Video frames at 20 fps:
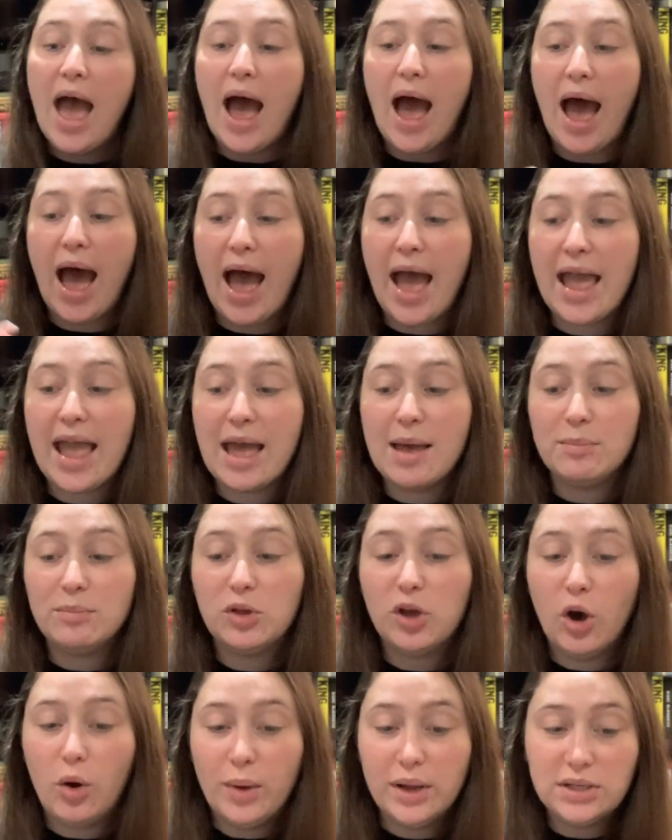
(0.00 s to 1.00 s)
I am
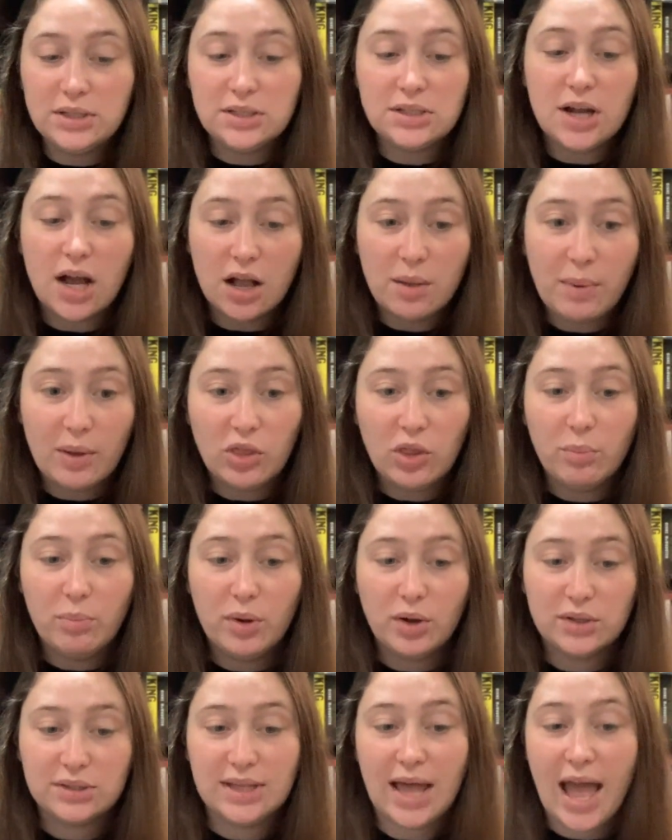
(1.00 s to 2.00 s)
going to talk about the
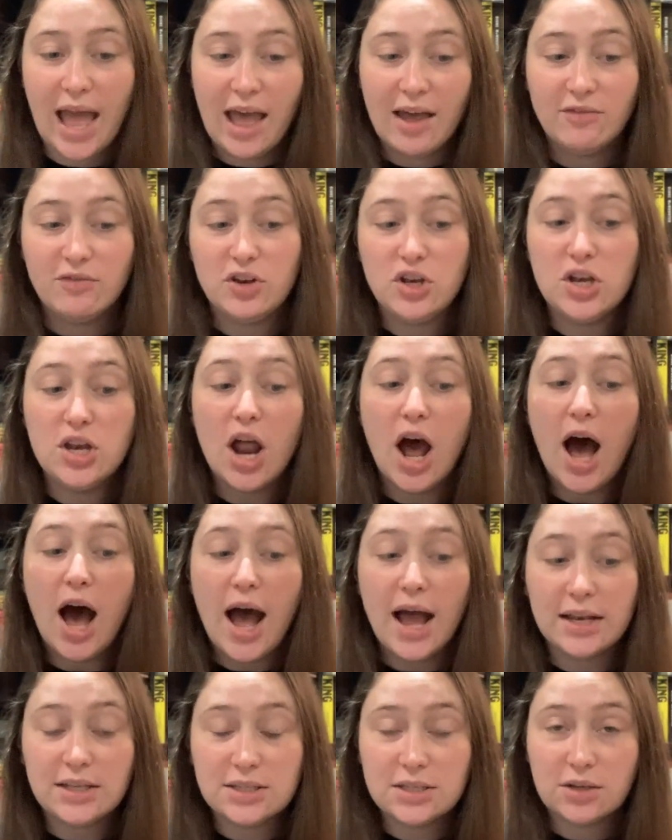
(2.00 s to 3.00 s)
books that I have
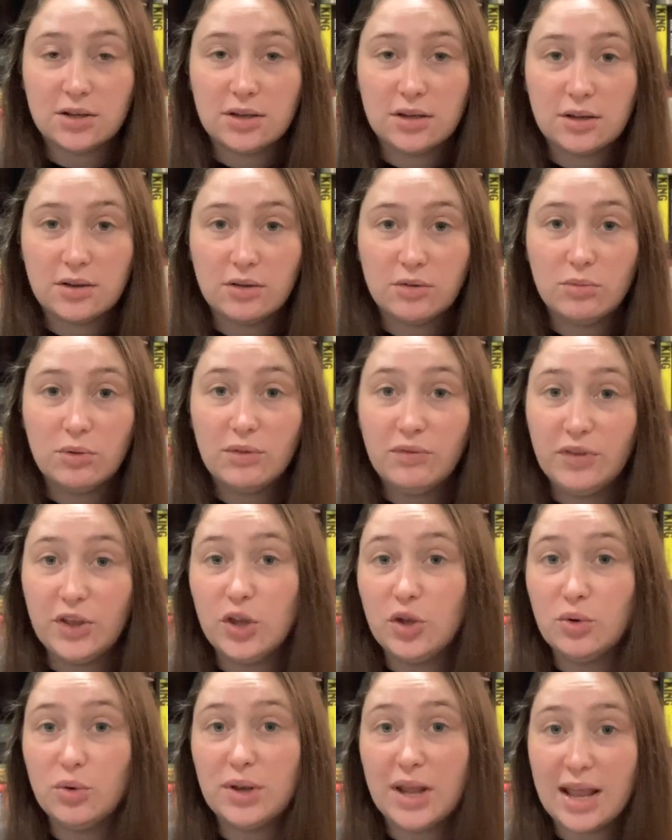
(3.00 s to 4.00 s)
not
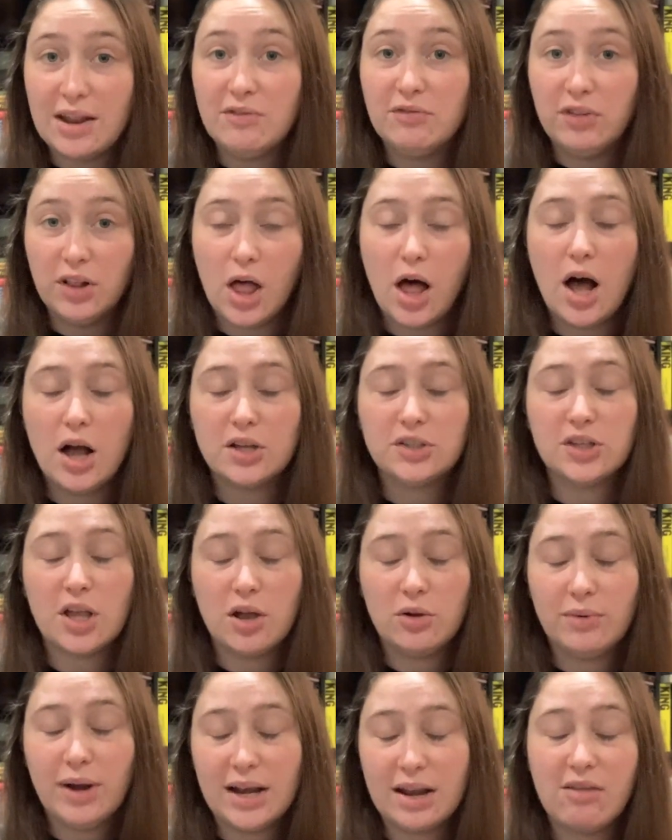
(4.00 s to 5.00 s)
reviewed in vlogs
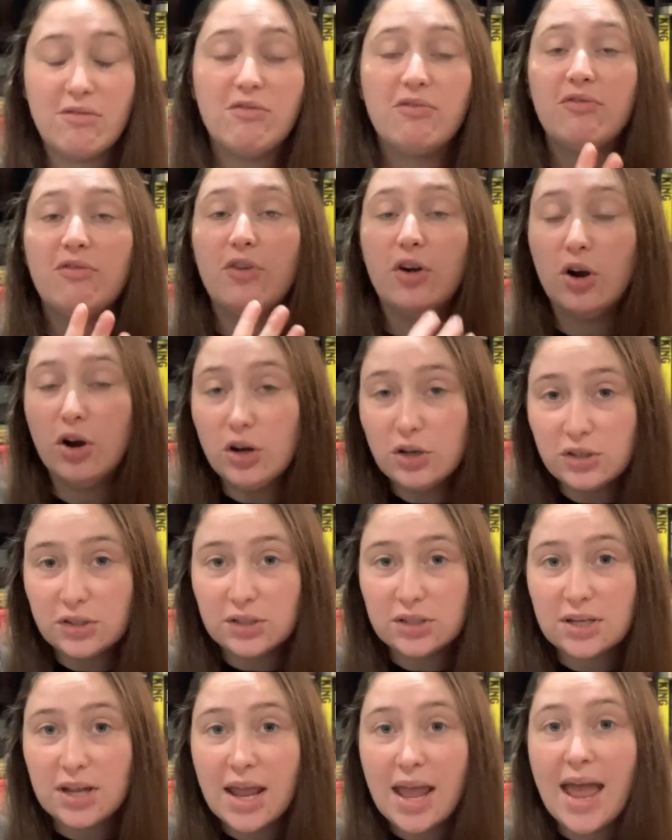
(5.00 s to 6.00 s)
already
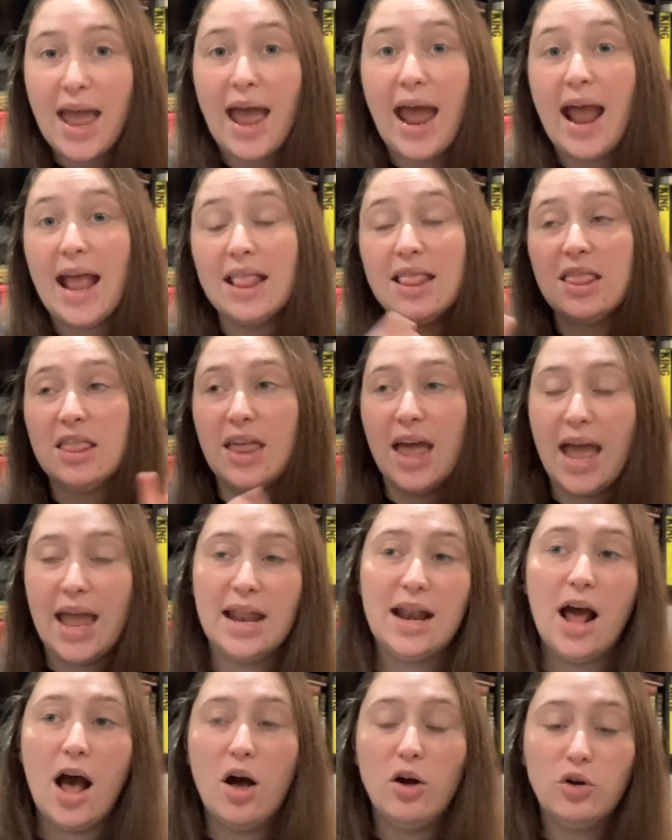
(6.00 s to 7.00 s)
first, and
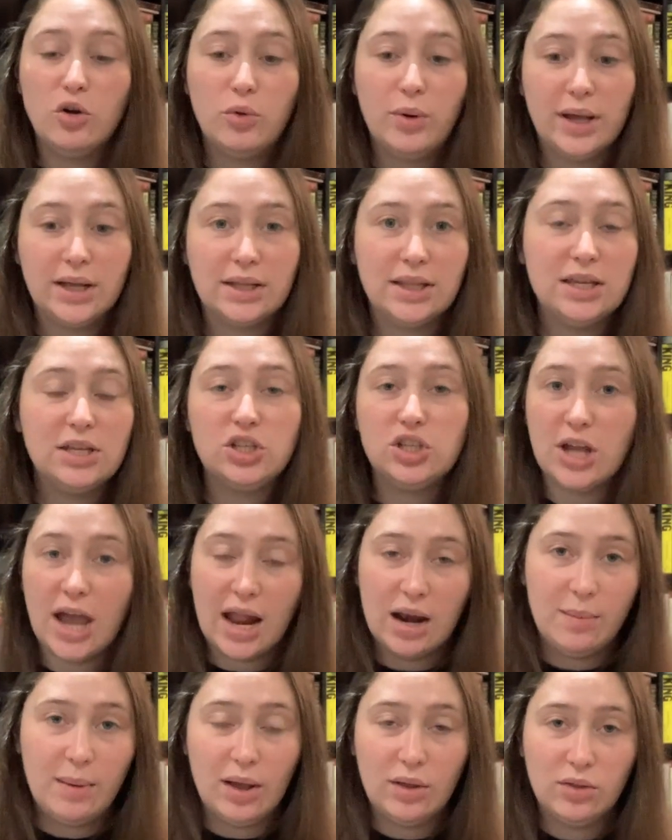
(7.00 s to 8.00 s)
then I'll quickly chat
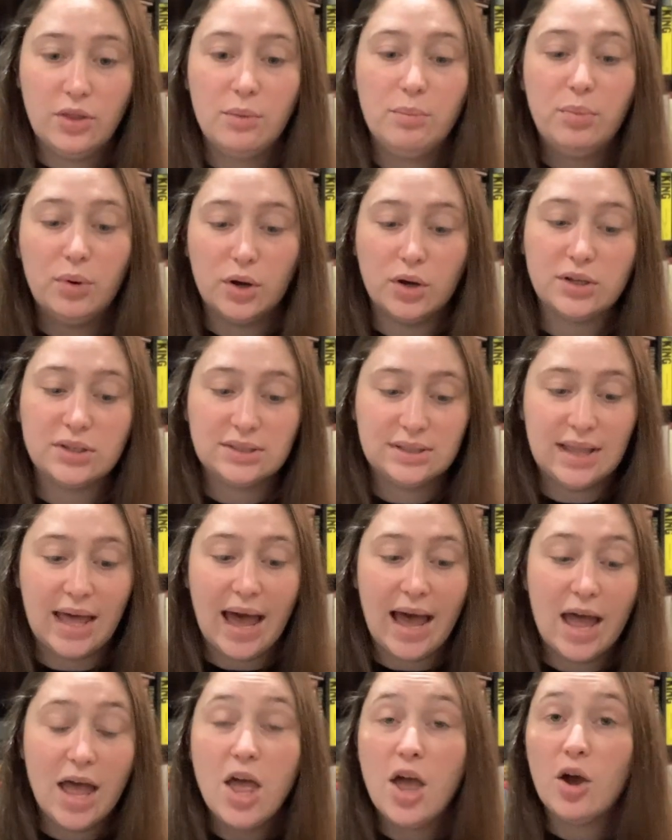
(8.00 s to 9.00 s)
about the books
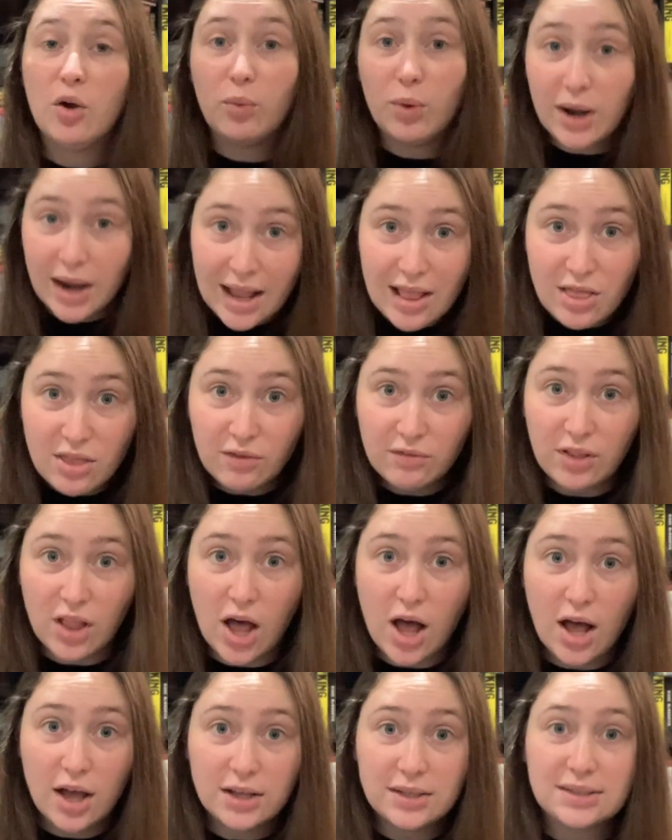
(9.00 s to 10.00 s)
that were in the
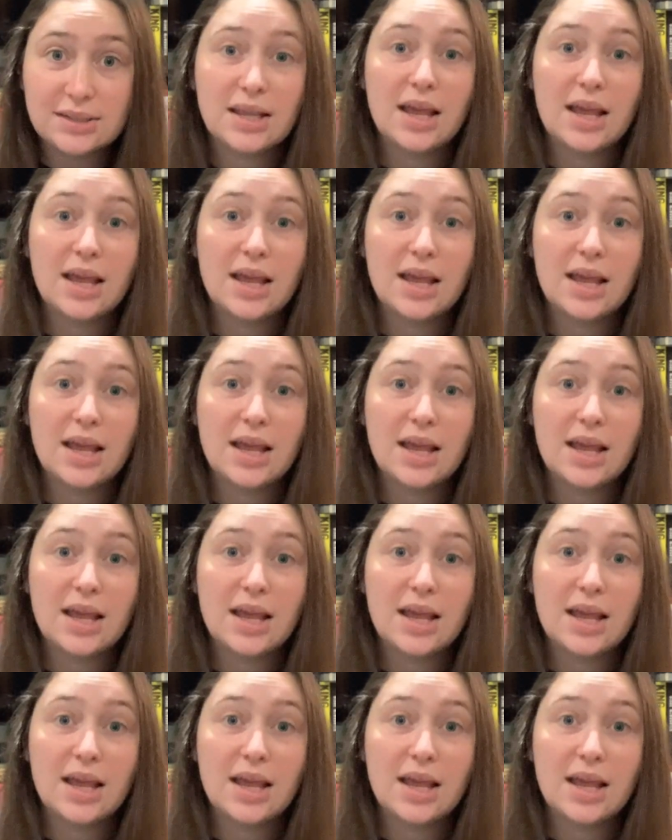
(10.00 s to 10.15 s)
vlogs.